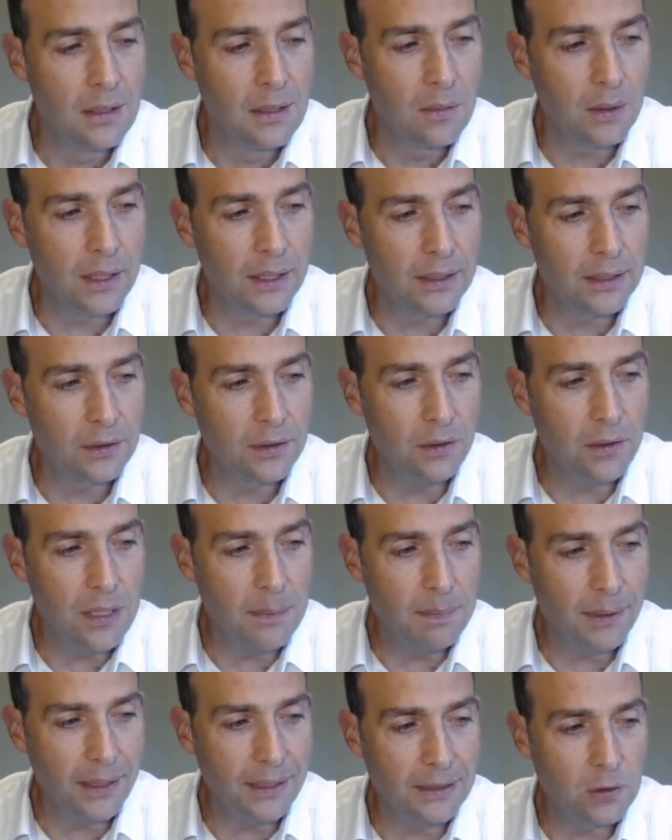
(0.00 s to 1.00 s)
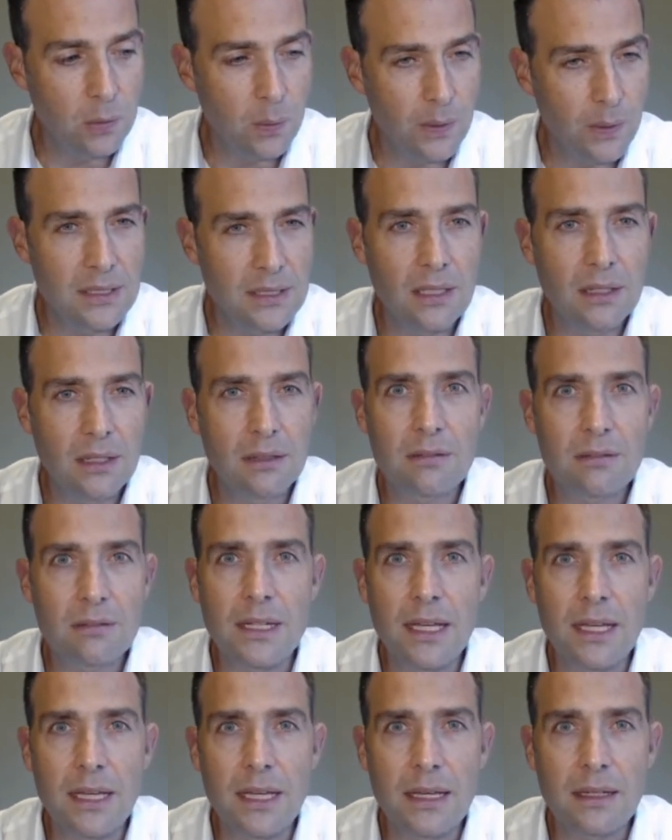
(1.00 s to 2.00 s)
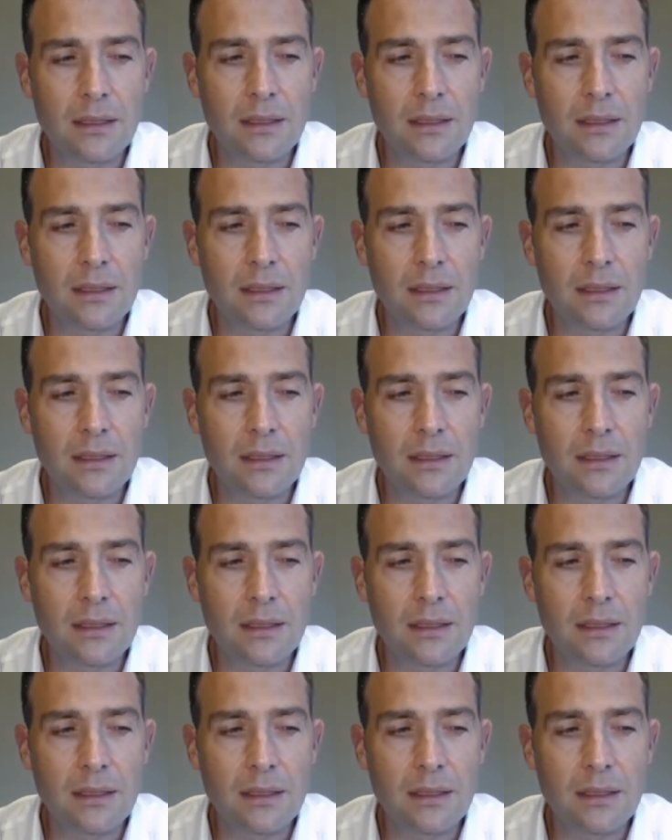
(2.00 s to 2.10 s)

well, I can only buy 23 here,